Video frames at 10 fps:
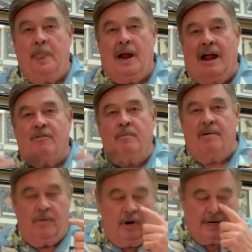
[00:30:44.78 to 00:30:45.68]
I
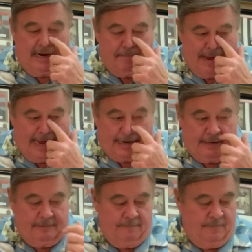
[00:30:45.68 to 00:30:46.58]
remember looking back
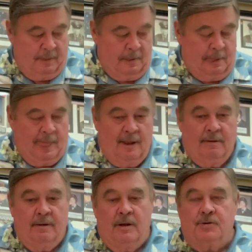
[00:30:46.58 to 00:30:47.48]

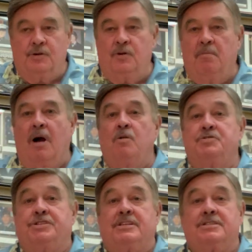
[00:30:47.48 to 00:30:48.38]
to
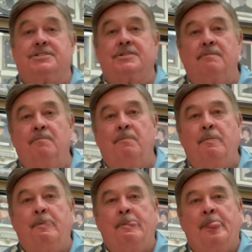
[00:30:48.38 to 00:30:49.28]
Moses
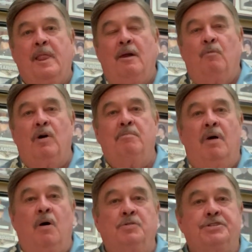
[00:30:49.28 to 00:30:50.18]
when
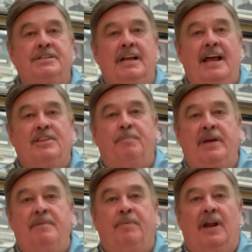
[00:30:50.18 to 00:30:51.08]
Moses led the
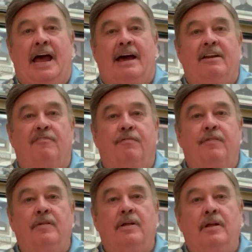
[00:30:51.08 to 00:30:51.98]
people out of
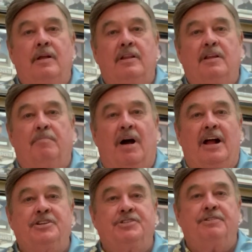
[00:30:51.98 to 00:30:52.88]
the
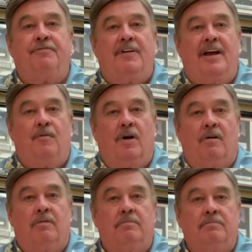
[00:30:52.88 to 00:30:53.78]
bondage of
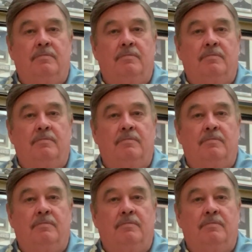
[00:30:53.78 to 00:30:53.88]
Pharaoh.